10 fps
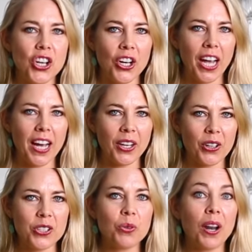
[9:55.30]
to show you how to
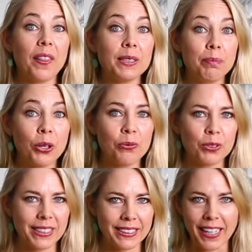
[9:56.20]
use one of these
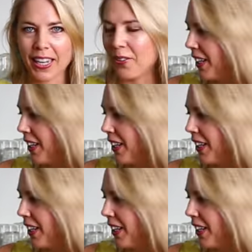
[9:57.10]
beautiful stacking